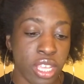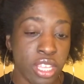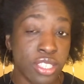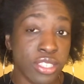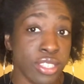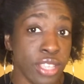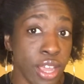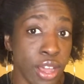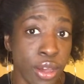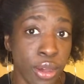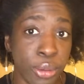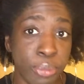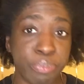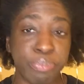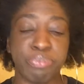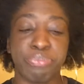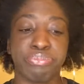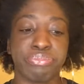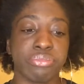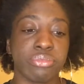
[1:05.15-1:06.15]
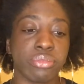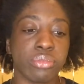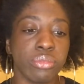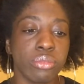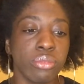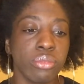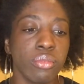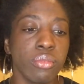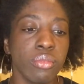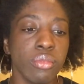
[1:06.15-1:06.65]
So
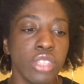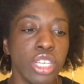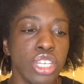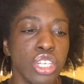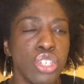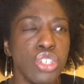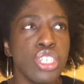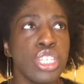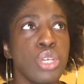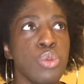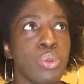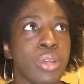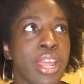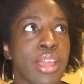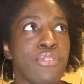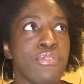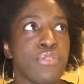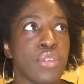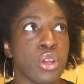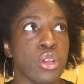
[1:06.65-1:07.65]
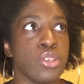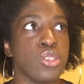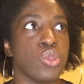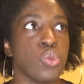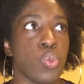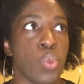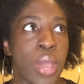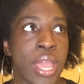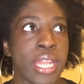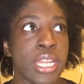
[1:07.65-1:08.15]
usually when I first
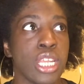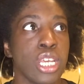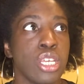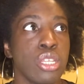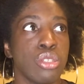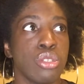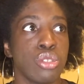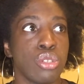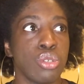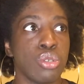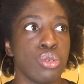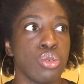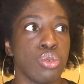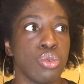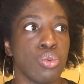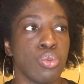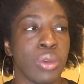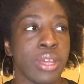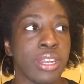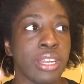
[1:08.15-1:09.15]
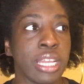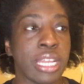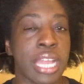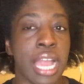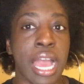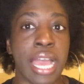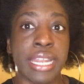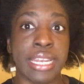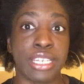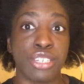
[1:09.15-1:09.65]

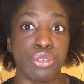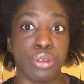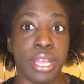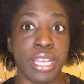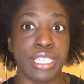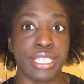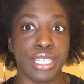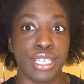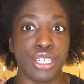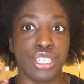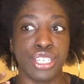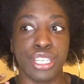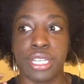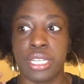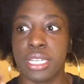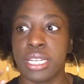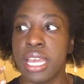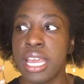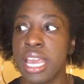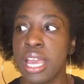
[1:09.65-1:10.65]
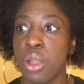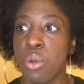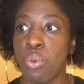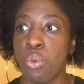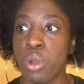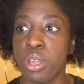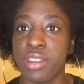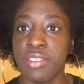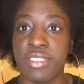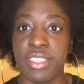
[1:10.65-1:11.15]
got transitioned,
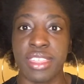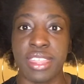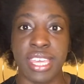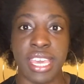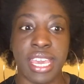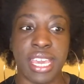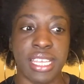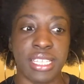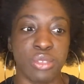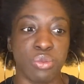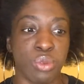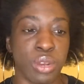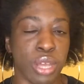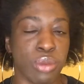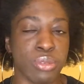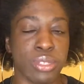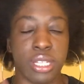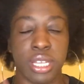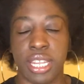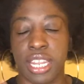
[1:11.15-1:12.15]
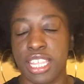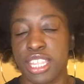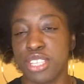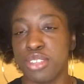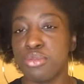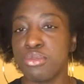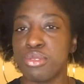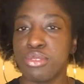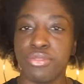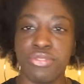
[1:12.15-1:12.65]
one of the things when I was looking at the
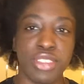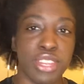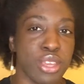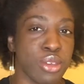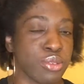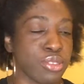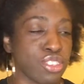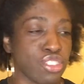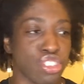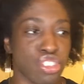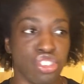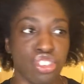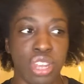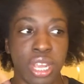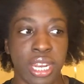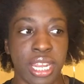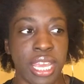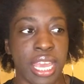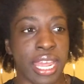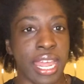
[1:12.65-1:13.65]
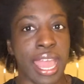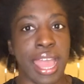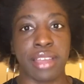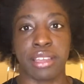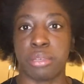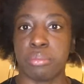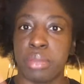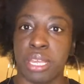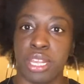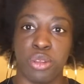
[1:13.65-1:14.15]
YouTube videos and just trying to get
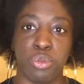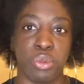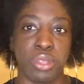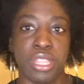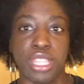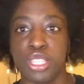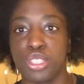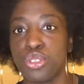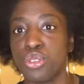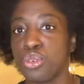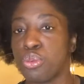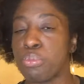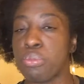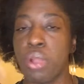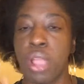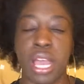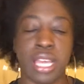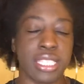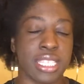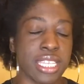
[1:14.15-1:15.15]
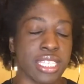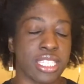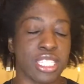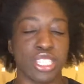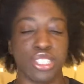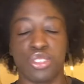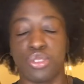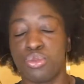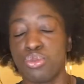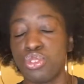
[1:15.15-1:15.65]
acclimated with this new process,
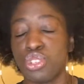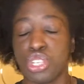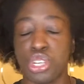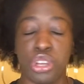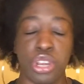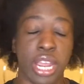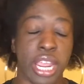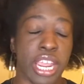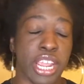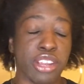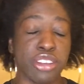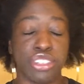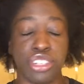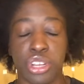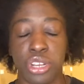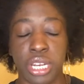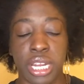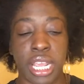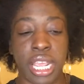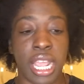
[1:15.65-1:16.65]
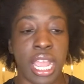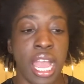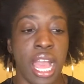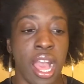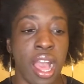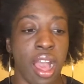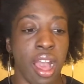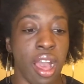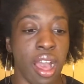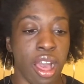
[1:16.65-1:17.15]
this new hair journey,
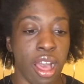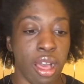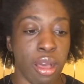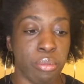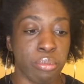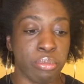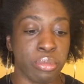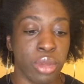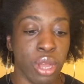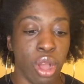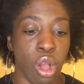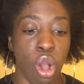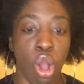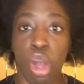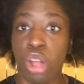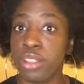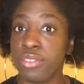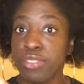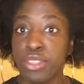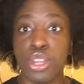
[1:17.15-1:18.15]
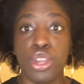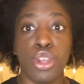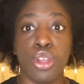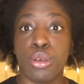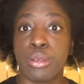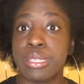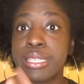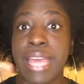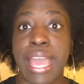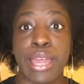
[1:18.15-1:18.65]
all of the
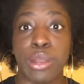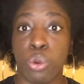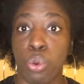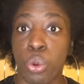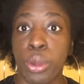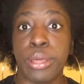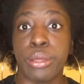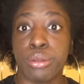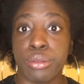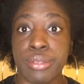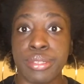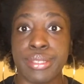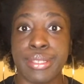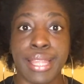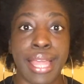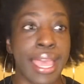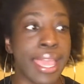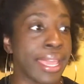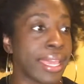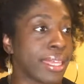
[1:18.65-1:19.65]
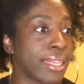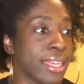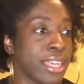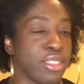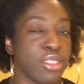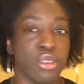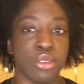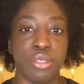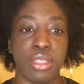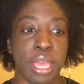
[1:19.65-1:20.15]
girls had oils. Like
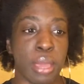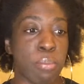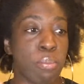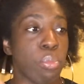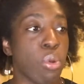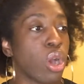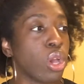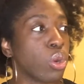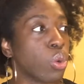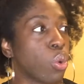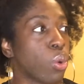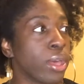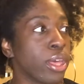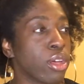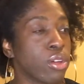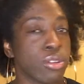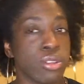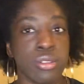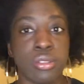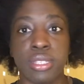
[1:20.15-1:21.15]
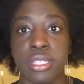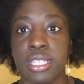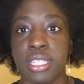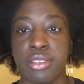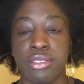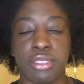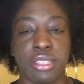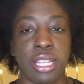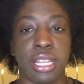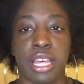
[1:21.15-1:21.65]
either they bought oils,
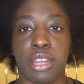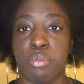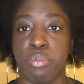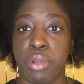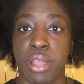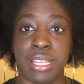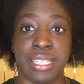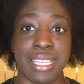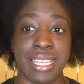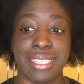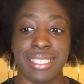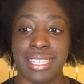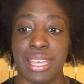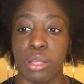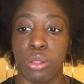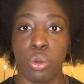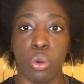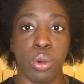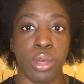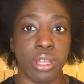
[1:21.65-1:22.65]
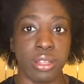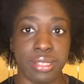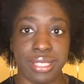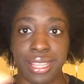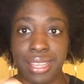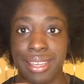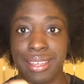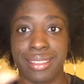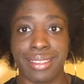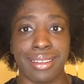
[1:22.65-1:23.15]
there's a lot of brands that sell oils
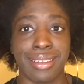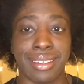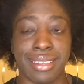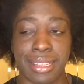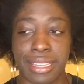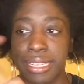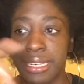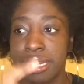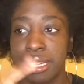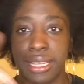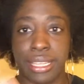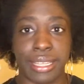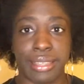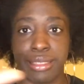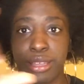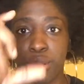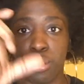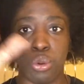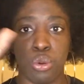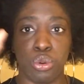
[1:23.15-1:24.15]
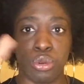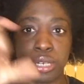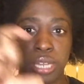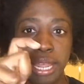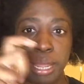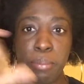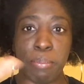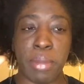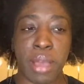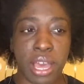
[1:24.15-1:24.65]
like in their own
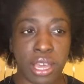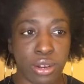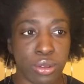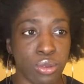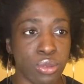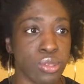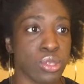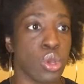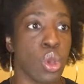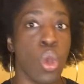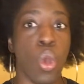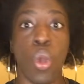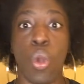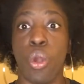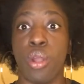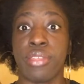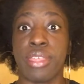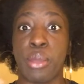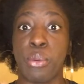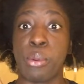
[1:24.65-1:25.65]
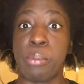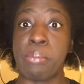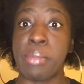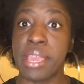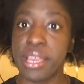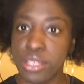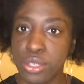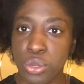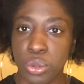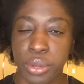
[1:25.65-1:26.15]
like bottles, or they would
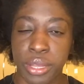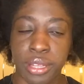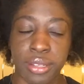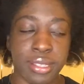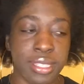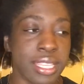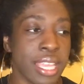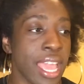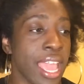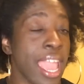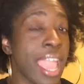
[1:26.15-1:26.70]
mix oils.